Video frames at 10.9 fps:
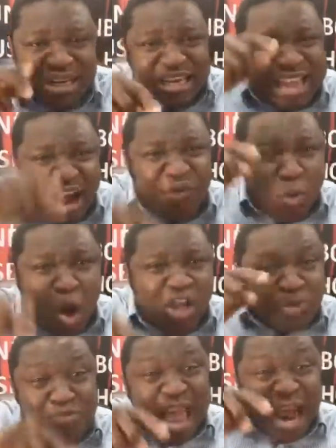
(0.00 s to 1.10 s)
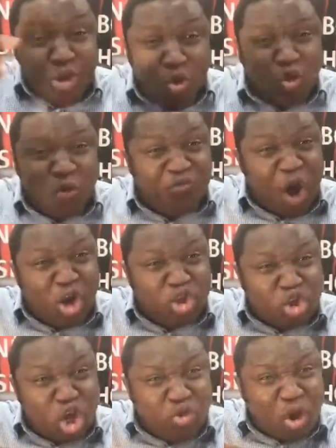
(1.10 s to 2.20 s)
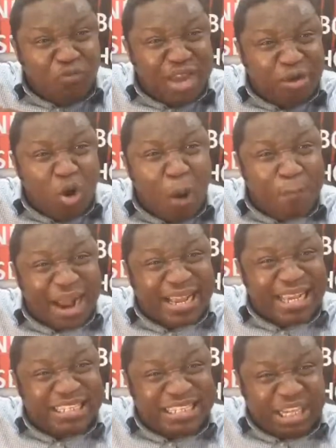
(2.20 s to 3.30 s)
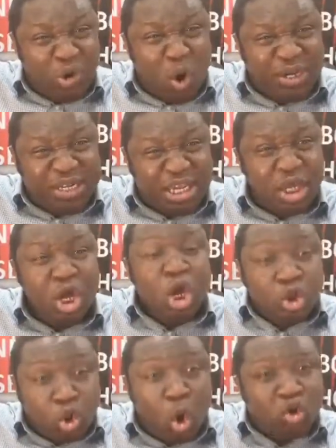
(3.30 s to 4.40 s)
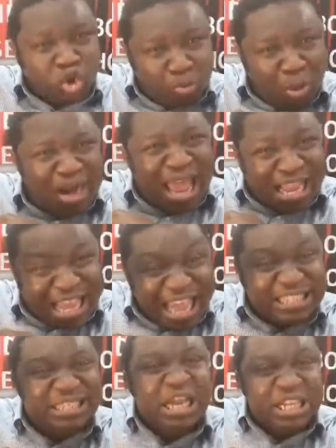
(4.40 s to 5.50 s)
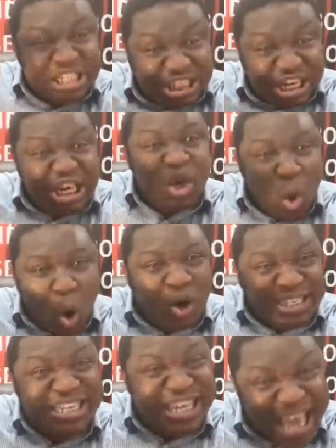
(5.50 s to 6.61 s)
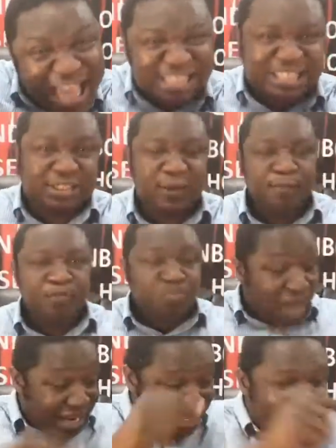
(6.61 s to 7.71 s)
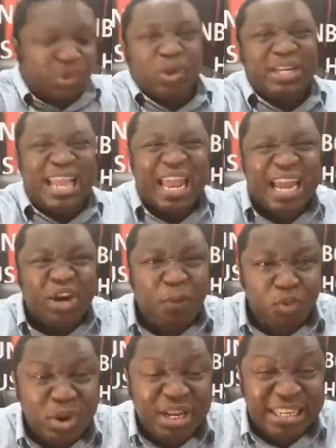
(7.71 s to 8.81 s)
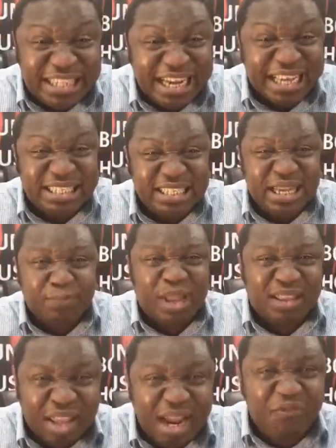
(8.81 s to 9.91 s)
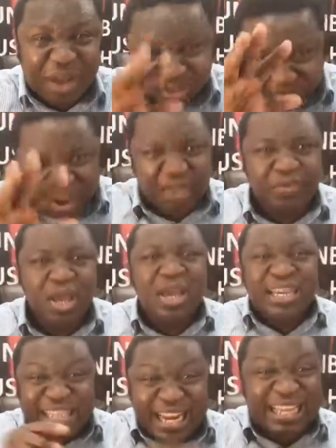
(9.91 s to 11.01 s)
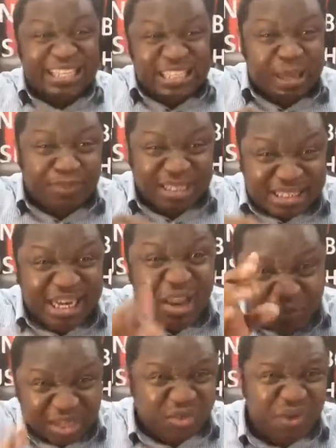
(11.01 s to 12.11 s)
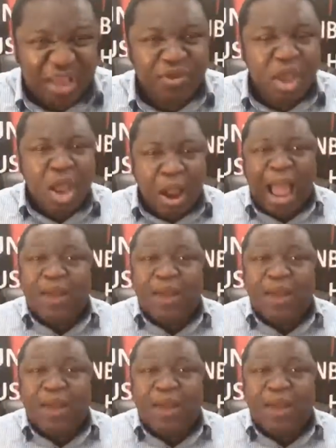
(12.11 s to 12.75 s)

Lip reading: But the devil wants me and you to fall short of that uppercase G-O-D to smaller case G-O-D-S. And that's what he ended up doing in Genesis chapter 3 verse 5. Genesis chapter 3 verse 5.